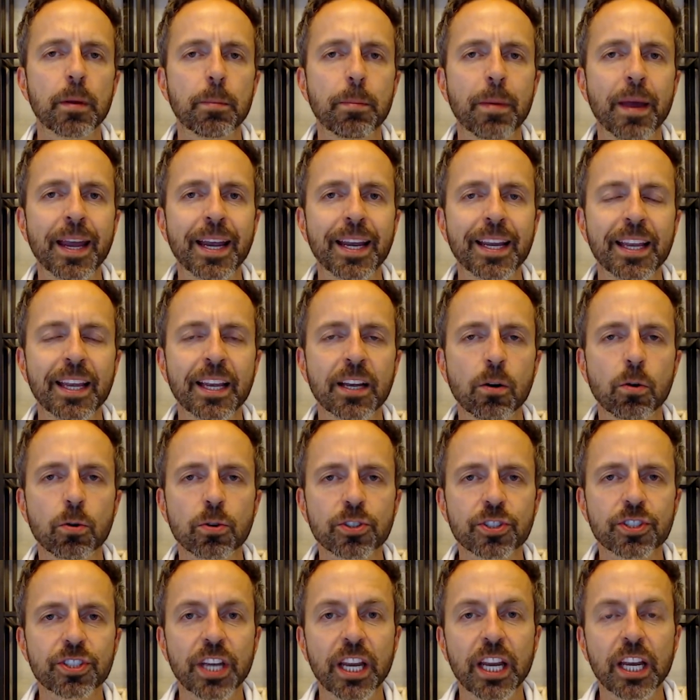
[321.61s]
painting or
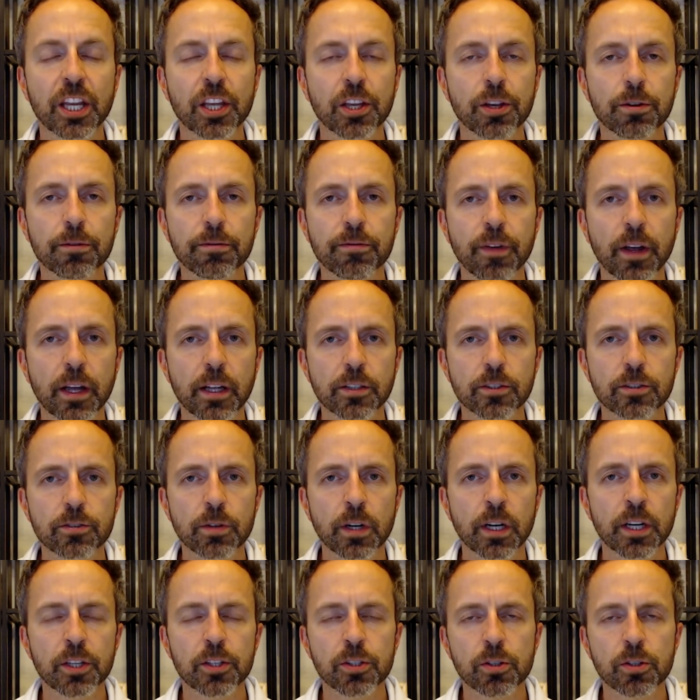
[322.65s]
staining your fence, right?